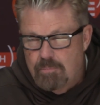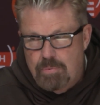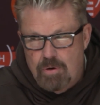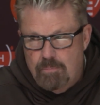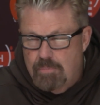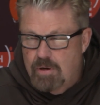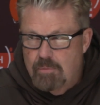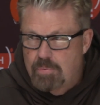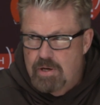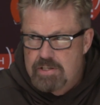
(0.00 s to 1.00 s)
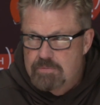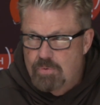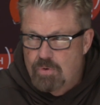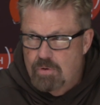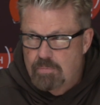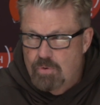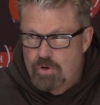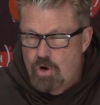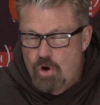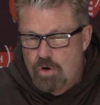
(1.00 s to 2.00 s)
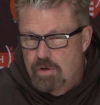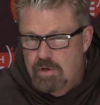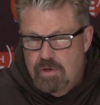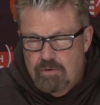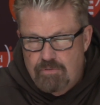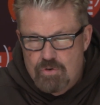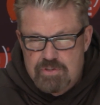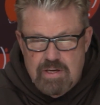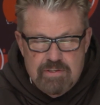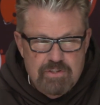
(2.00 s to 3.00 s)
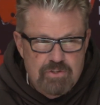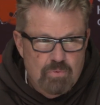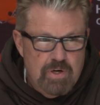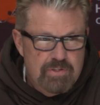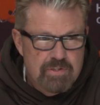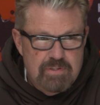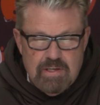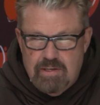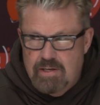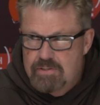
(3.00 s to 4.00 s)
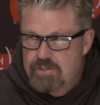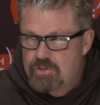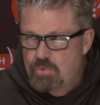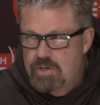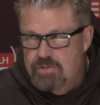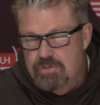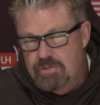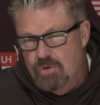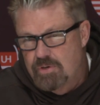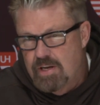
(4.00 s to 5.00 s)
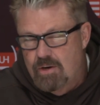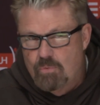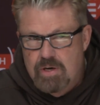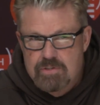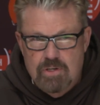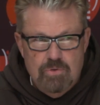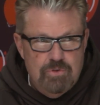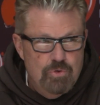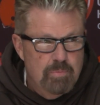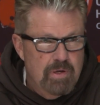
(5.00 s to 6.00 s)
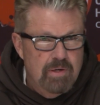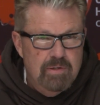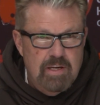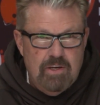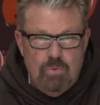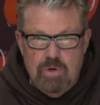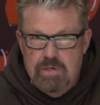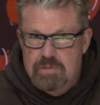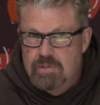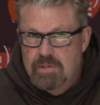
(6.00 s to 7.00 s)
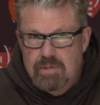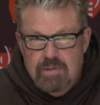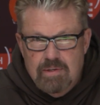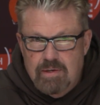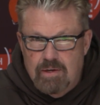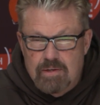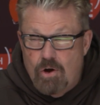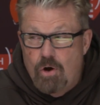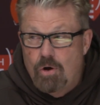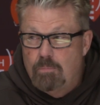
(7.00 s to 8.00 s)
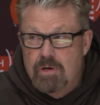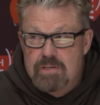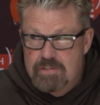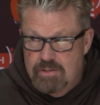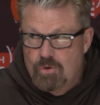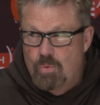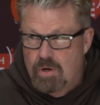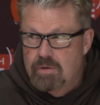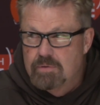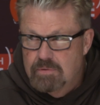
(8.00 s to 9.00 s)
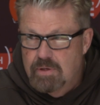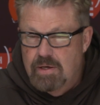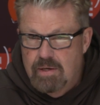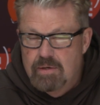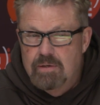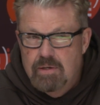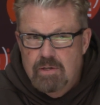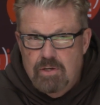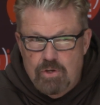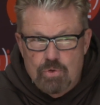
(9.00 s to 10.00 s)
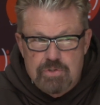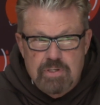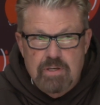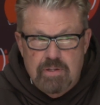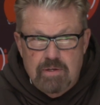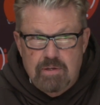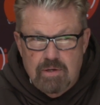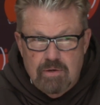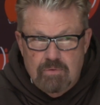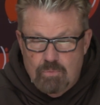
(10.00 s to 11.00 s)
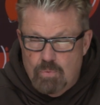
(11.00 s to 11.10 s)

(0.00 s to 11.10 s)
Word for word: uh, plays per, per yard, first down situations, second down situations, third down, red zone, two minute takeaways. It all blends into one. And you'll see that uh,